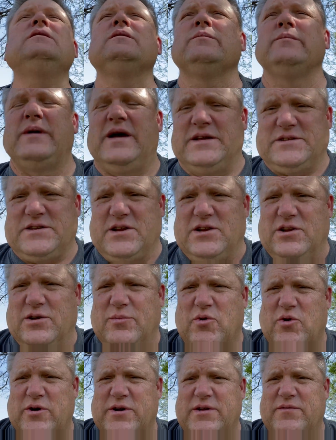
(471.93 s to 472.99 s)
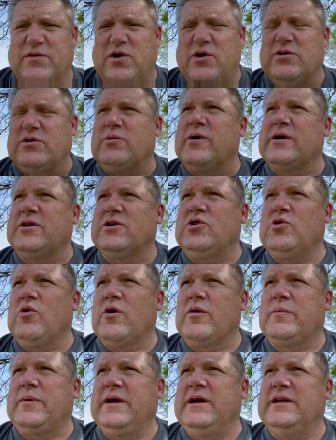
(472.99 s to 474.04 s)
makes it a little more difficult to run
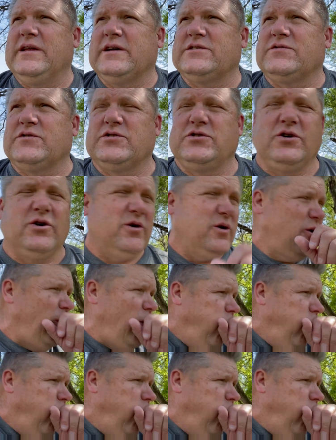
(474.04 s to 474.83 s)
QRP, that's for sure.